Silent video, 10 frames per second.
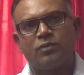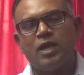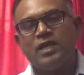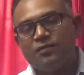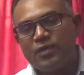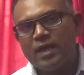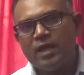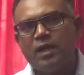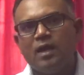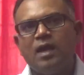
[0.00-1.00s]
In a
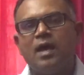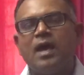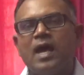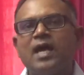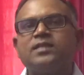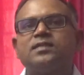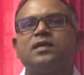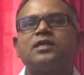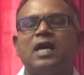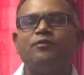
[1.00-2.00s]
way, as
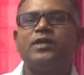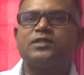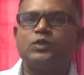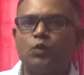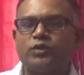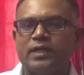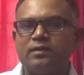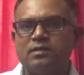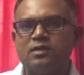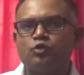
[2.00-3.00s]
Kaviraj
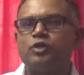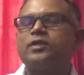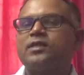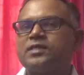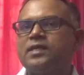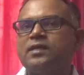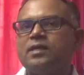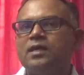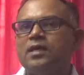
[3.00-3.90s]
noted, secrecy,